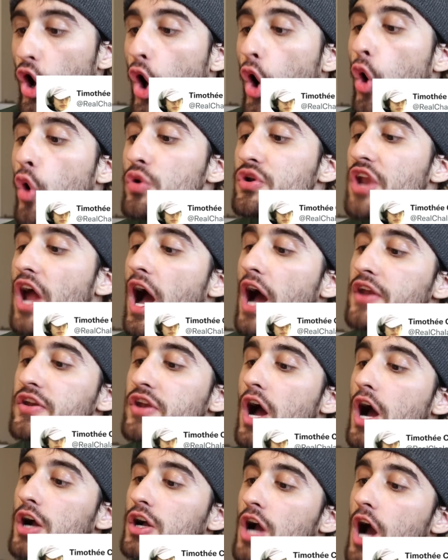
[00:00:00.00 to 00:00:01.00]
oh na
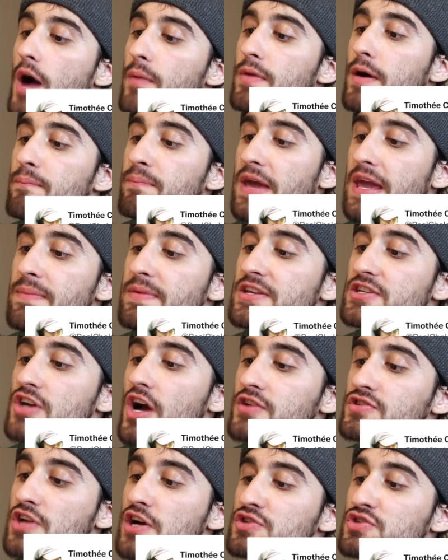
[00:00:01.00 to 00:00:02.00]
na comma baby
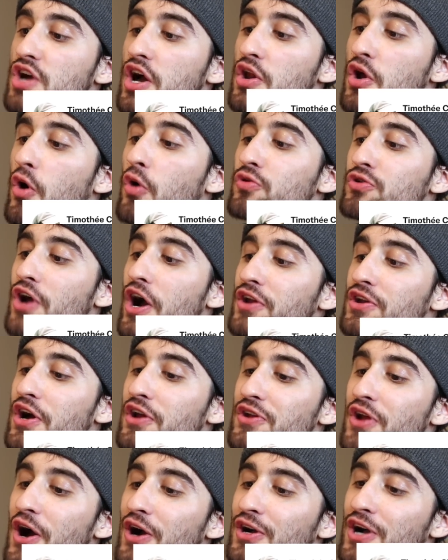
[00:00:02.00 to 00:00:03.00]
dot dot dot oh na na
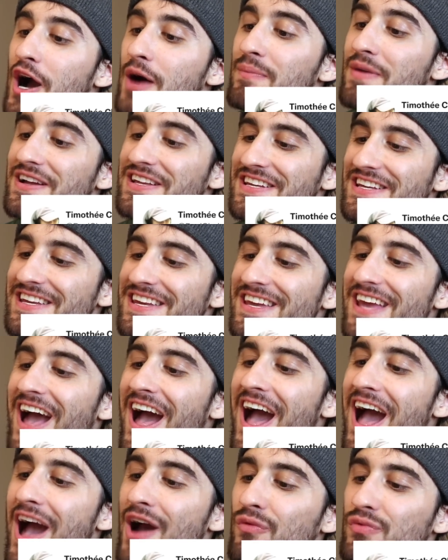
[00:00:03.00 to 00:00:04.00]
na comma
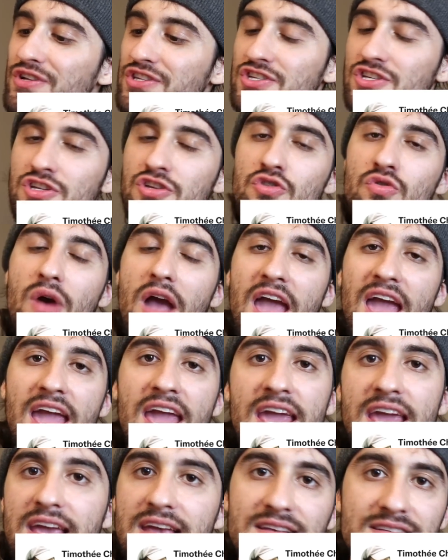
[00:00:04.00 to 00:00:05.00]
yeah with 2
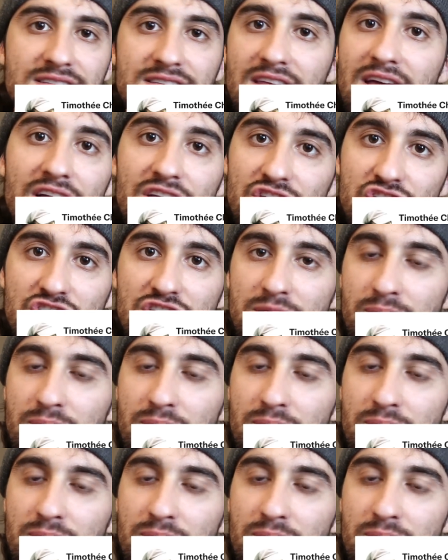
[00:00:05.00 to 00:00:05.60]
A's. She